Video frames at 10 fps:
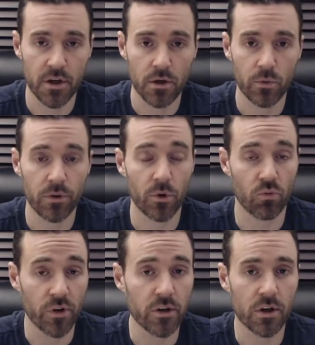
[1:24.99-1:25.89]
with what
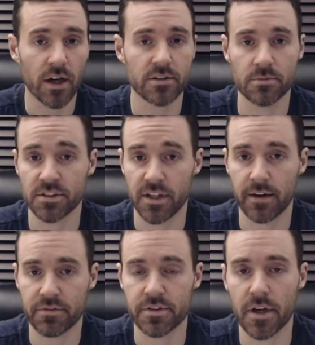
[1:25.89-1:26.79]
real customers
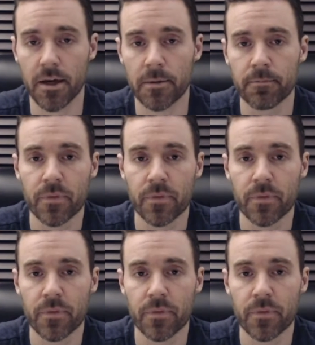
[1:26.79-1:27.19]
have to say.